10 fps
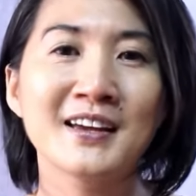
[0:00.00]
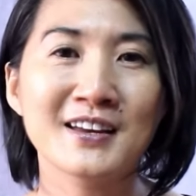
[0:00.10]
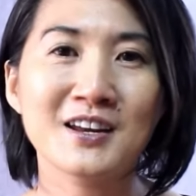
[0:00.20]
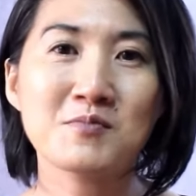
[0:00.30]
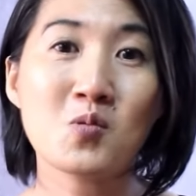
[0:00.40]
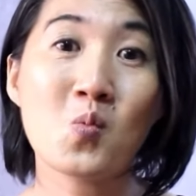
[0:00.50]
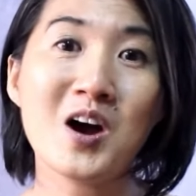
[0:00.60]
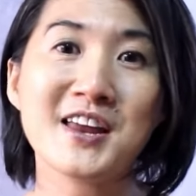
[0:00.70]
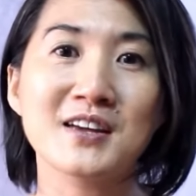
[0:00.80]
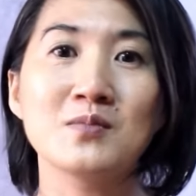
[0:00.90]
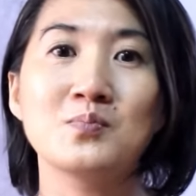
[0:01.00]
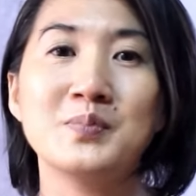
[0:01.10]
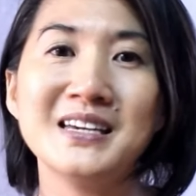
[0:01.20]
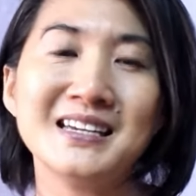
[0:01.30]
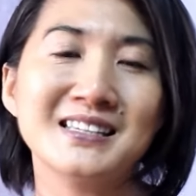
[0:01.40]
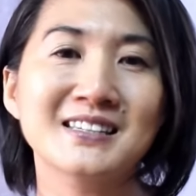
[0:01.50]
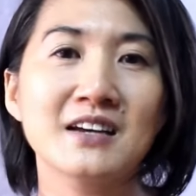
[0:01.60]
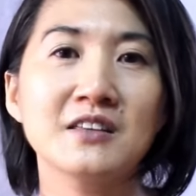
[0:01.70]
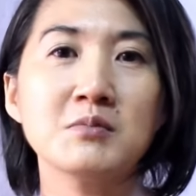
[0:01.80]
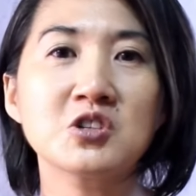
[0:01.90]
Number 1, beads.
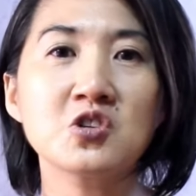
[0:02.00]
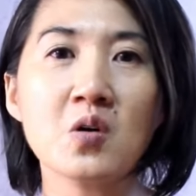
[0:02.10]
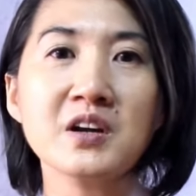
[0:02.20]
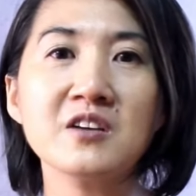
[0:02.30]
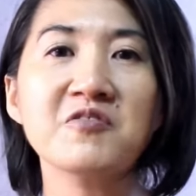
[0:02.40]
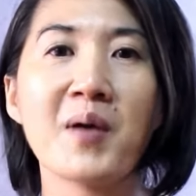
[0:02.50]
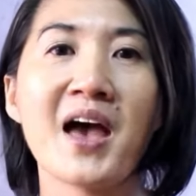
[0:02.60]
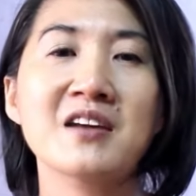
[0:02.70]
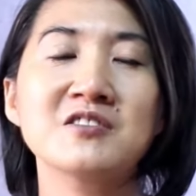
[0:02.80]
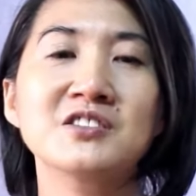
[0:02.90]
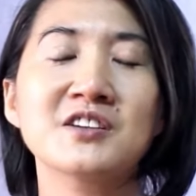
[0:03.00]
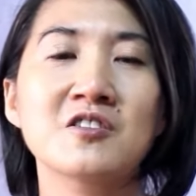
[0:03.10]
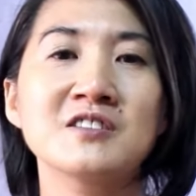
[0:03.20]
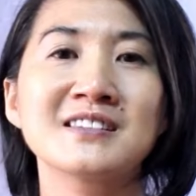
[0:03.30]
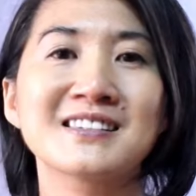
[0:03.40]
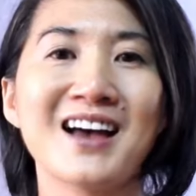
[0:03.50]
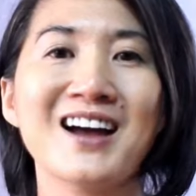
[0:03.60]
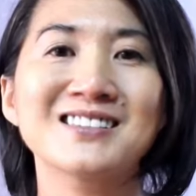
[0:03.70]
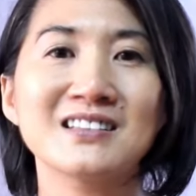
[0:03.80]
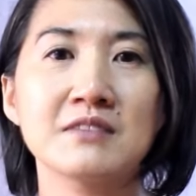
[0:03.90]
The majority of patterns are in
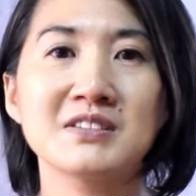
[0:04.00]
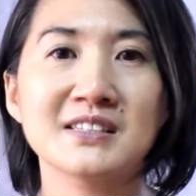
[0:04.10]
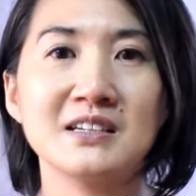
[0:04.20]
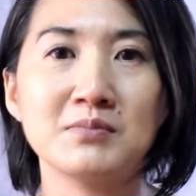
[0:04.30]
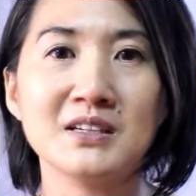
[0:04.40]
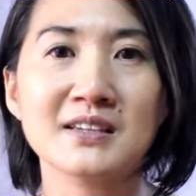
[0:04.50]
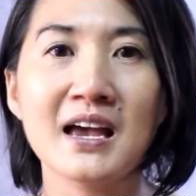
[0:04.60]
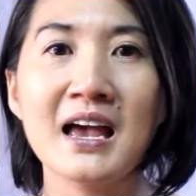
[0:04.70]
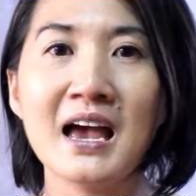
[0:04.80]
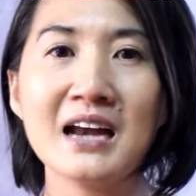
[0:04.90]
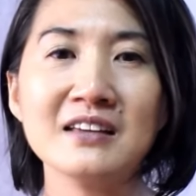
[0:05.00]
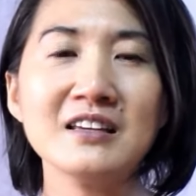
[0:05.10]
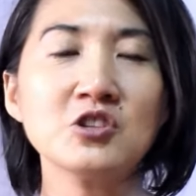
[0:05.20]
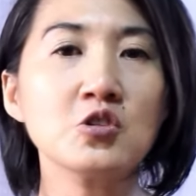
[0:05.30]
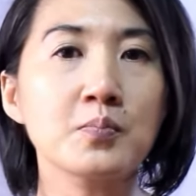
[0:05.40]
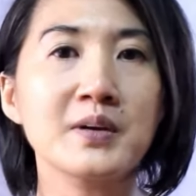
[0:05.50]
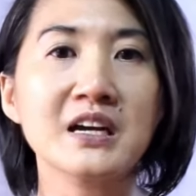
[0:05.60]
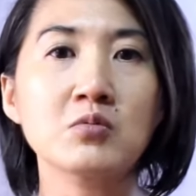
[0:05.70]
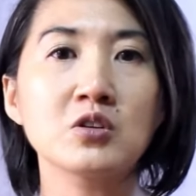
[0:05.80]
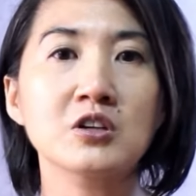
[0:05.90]
size 11C beads. Anything too
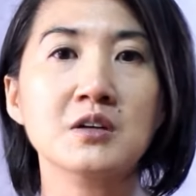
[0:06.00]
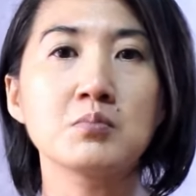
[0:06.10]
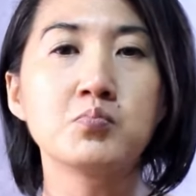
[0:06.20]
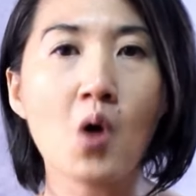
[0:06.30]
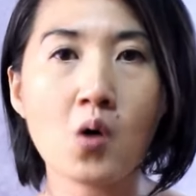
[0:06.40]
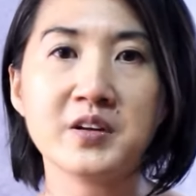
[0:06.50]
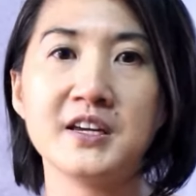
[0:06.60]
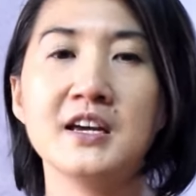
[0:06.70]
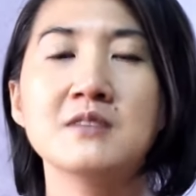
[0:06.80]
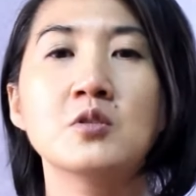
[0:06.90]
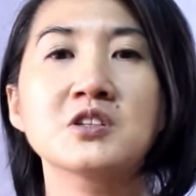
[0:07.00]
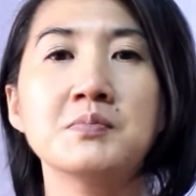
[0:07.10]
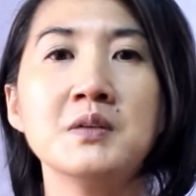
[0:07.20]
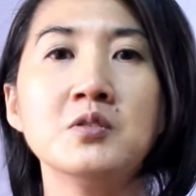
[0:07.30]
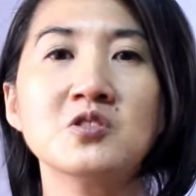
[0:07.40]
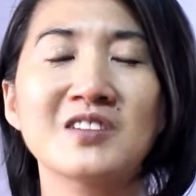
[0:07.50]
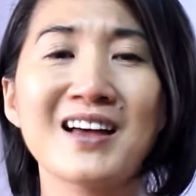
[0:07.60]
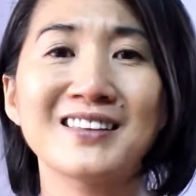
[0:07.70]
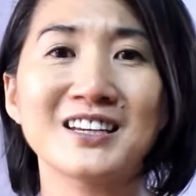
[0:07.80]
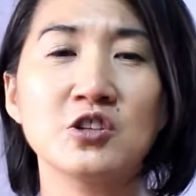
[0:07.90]
big will look bulky, and most people do
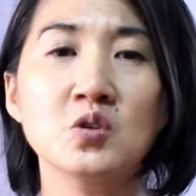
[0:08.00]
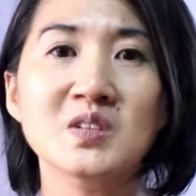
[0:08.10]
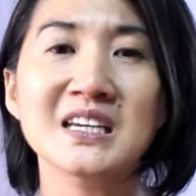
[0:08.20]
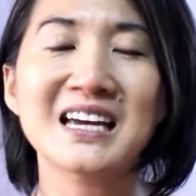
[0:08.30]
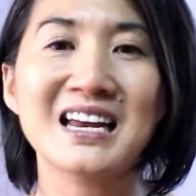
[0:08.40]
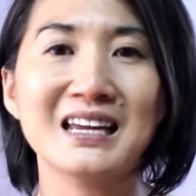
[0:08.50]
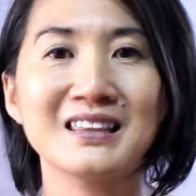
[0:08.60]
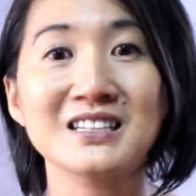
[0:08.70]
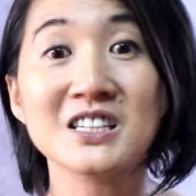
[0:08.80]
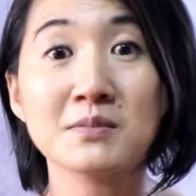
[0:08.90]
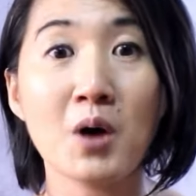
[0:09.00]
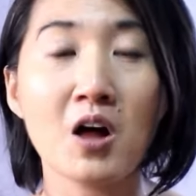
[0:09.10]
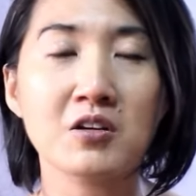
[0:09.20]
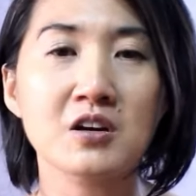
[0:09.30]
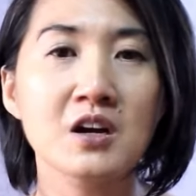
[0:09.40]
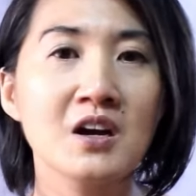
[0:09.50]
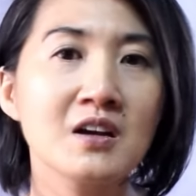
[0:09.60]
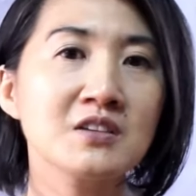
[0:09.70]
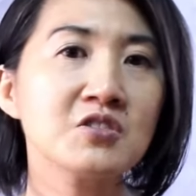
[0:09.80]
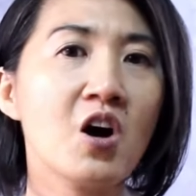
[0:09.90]
not like using anything smaller.
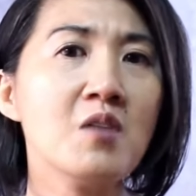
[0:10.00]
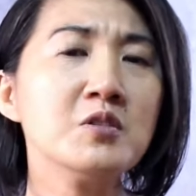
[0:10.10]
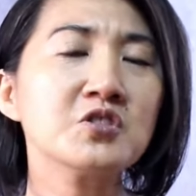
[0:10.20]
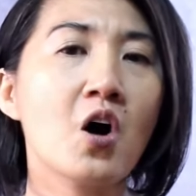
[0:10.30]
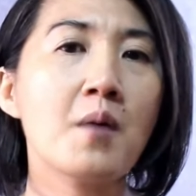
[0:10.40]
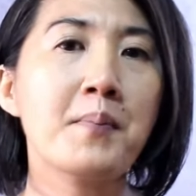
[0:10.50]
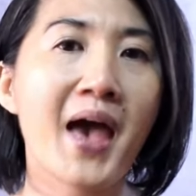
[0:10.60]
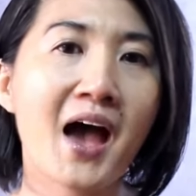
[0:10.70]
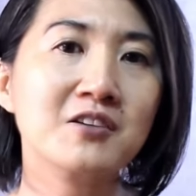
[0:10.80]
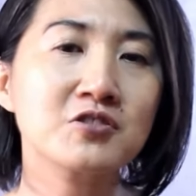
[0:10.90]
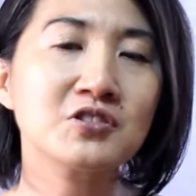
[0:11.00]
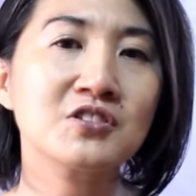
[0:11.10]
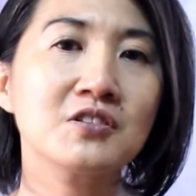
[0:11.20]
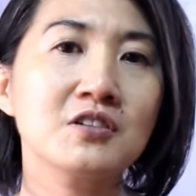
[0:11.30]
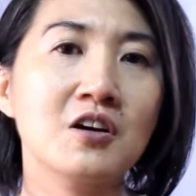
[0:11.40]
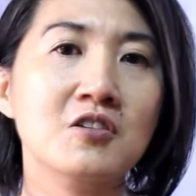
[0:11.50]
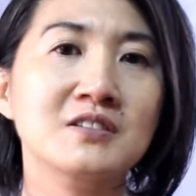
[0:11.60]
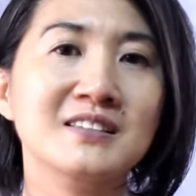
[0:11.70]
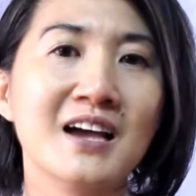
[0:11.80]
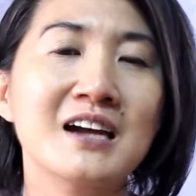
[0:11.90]
So almost all patterns are
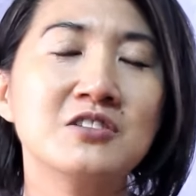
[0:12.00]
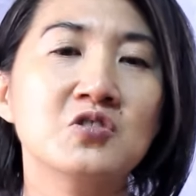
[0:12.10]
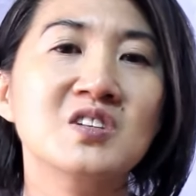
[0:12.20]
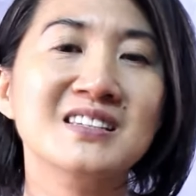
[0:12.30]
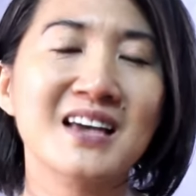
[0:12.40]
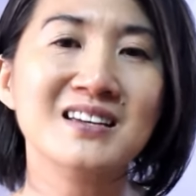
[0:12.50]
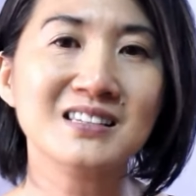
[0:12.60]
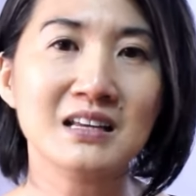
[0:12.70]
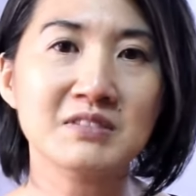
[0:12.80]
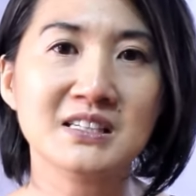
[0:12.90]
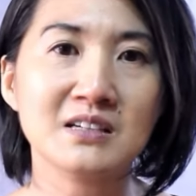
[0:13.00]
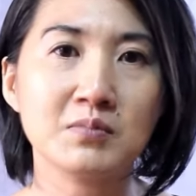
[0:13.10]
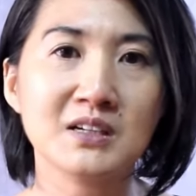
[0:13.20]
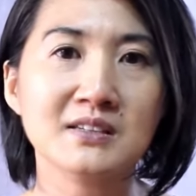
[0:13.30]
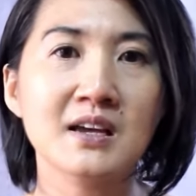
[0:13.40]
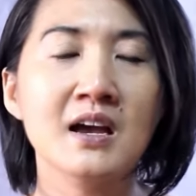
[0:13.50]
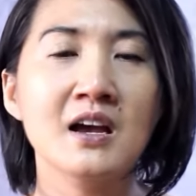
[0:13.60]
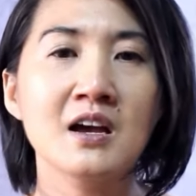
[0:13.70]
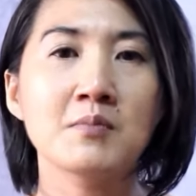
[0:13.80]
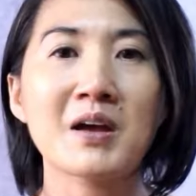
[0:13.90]
designed using size 11C beads.
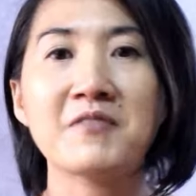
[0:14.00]
My